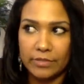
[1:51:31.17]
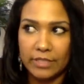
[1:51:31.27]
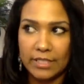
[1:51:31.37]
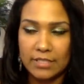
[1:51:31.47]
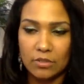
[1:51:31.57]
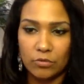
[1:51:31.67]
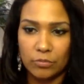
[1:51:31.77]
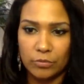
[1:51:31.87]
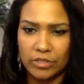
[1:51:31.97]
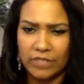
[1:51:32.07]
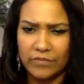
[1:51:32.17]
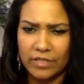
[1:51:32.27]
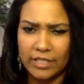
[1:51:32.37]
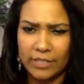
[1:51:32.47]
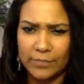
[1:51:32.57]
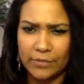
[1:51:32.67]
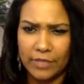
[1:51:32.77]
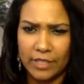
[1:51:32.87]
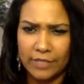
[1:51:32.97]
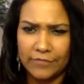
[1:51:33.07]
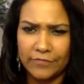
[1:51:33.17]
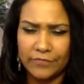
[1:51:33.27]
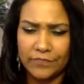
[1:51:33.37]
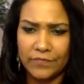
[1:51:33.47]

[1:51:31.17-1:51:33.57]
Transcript: Yes, the group will definitely help you if